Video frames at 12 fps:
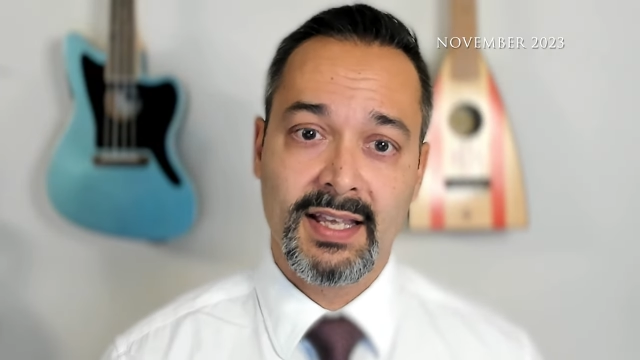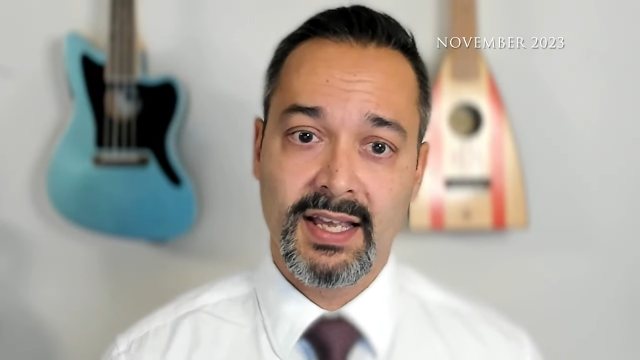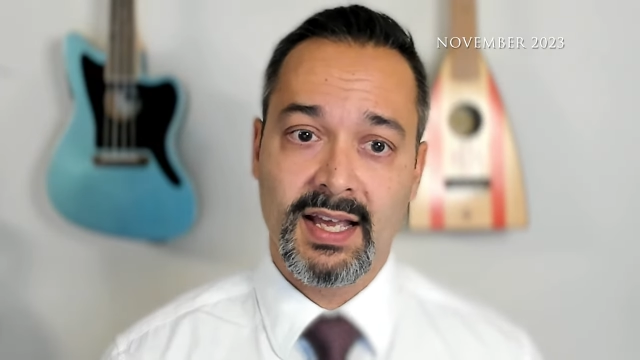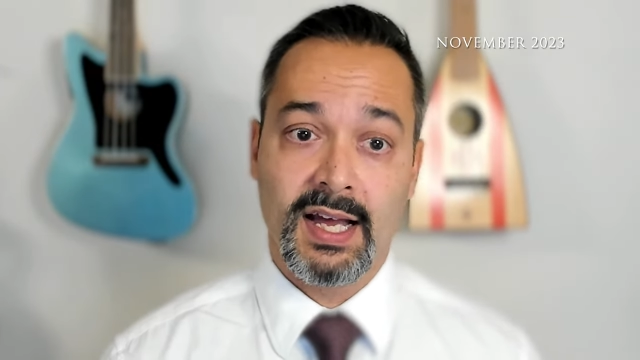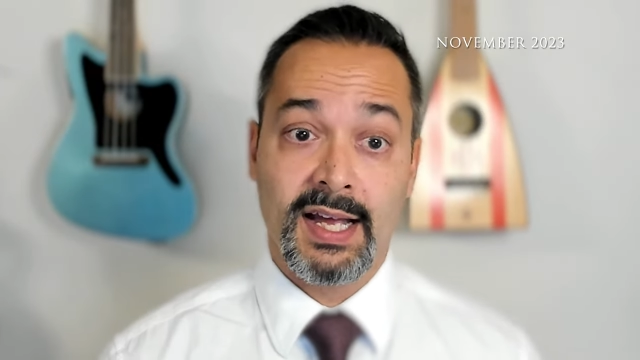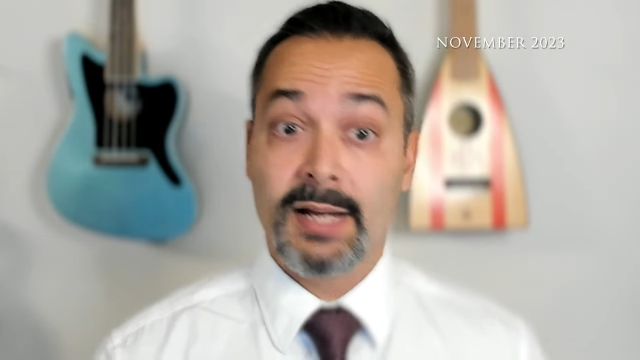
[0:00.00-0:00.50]

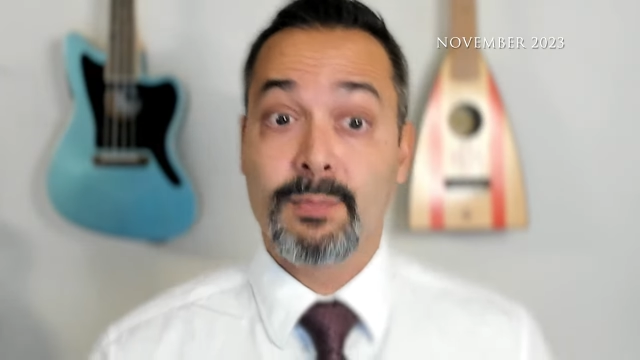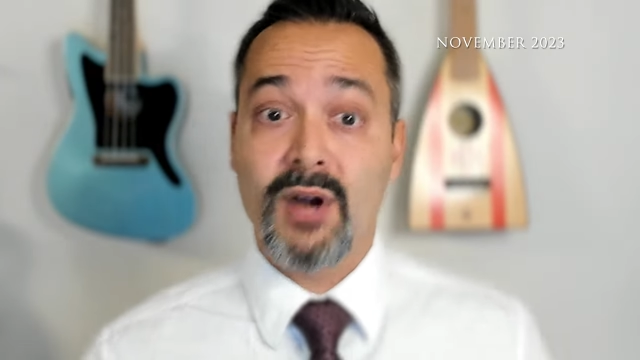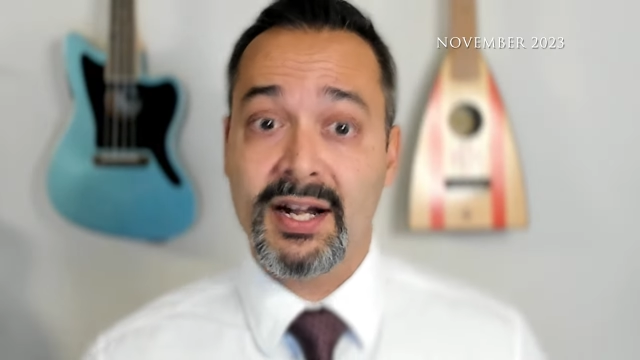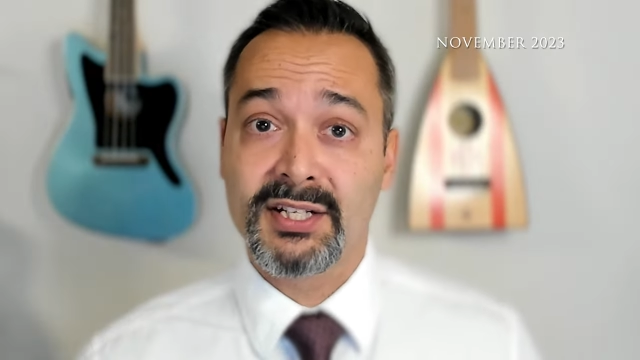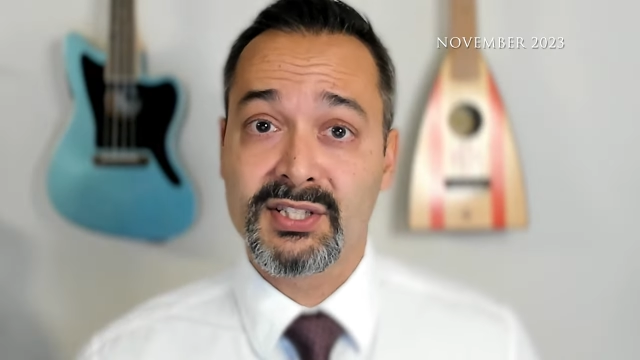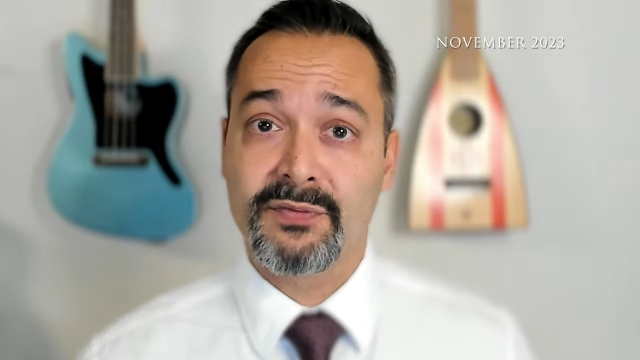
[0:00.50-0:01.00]
Uh, in
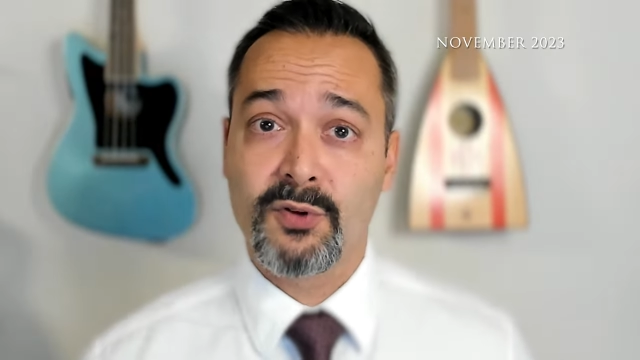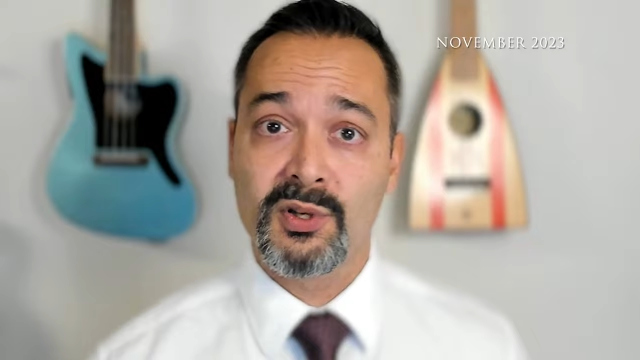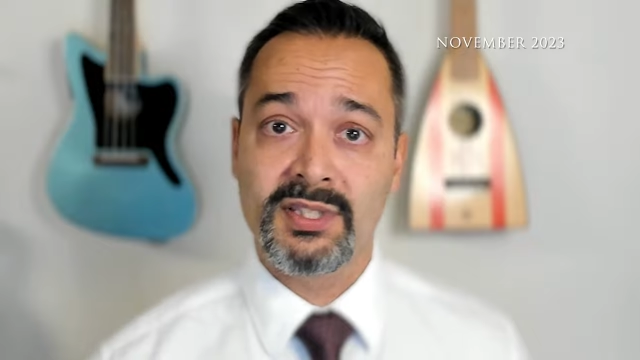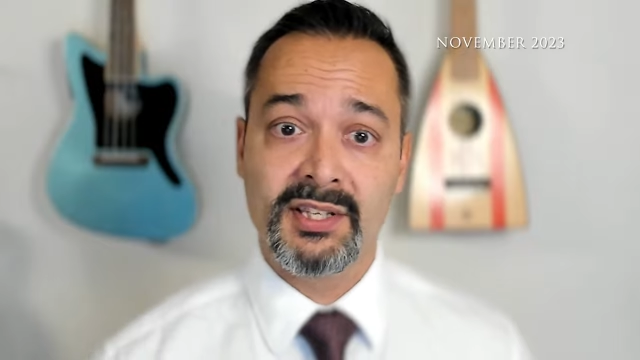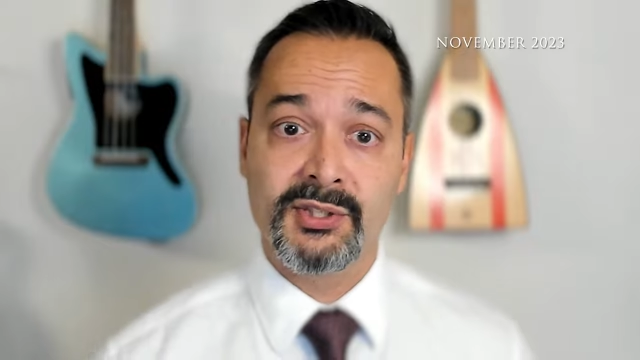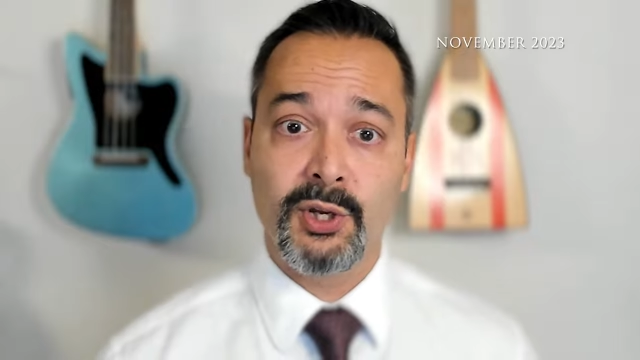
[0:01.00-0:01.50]
practice, of course,
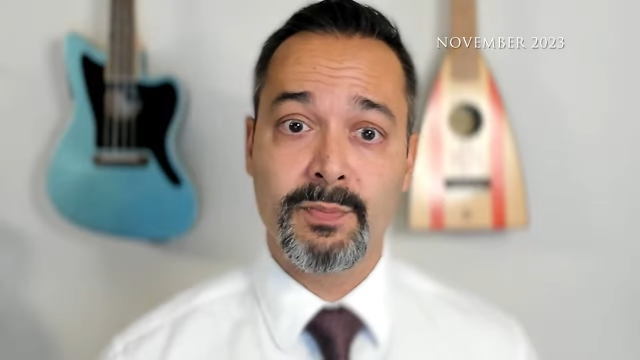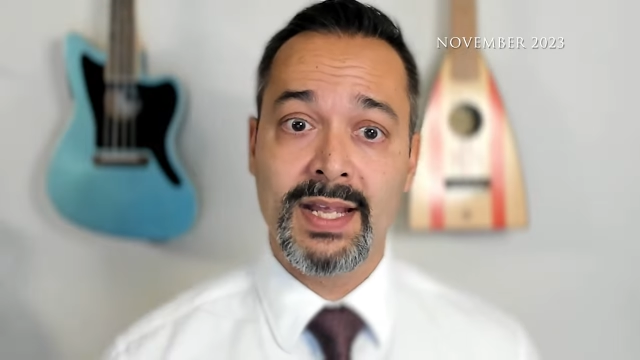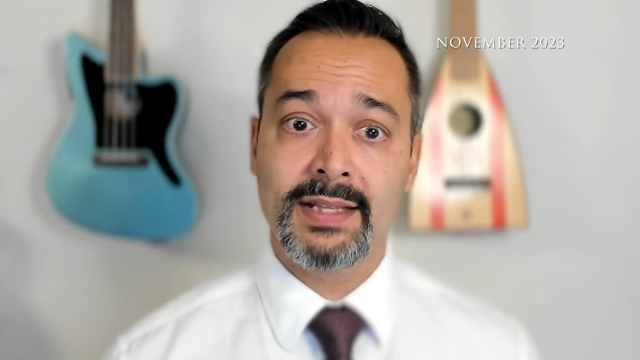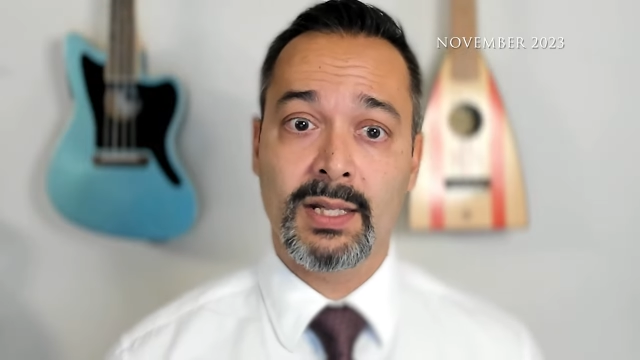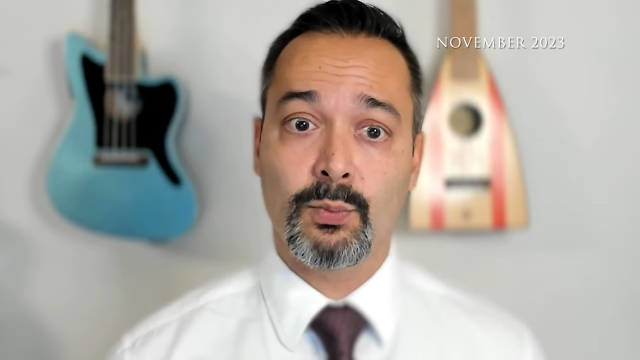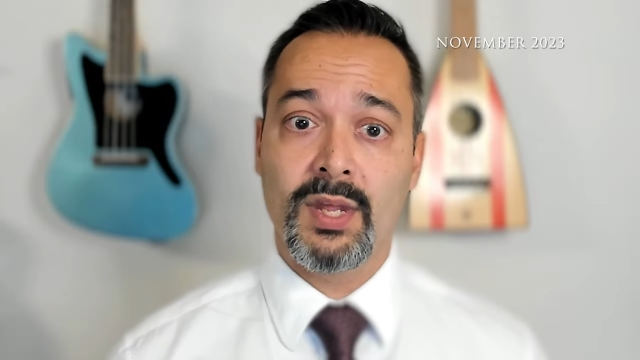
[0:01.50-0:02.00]
this could
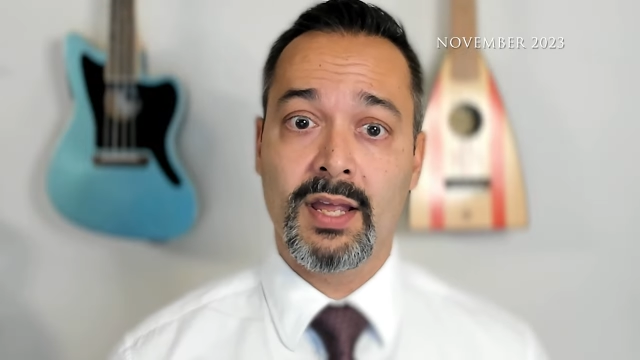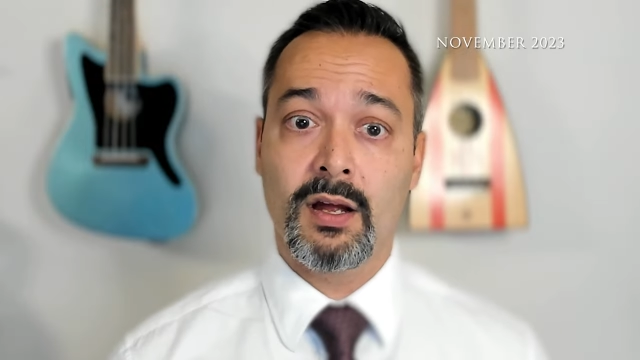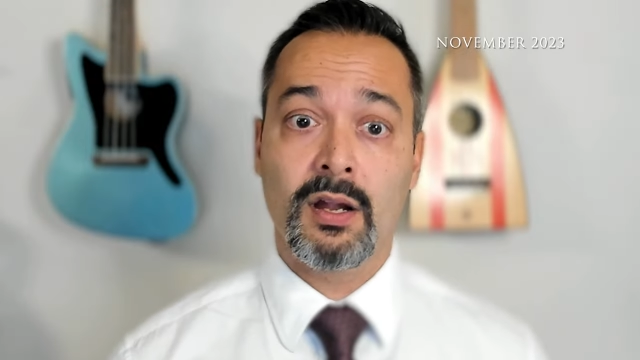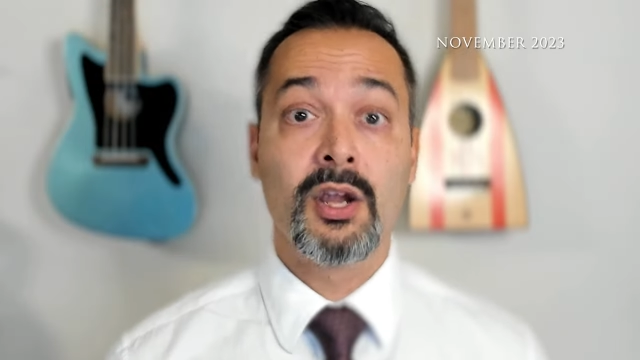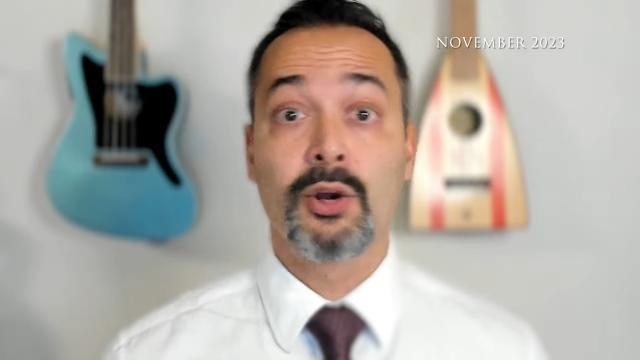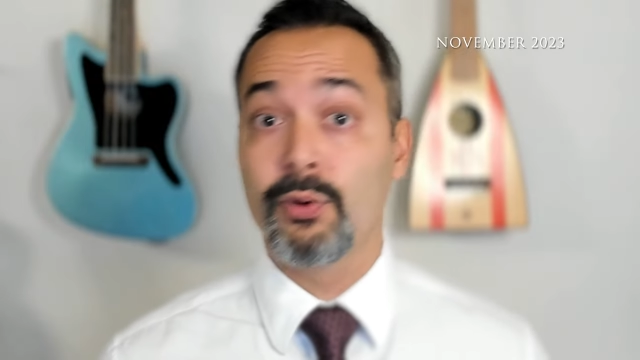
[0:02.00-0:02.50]
mean that we are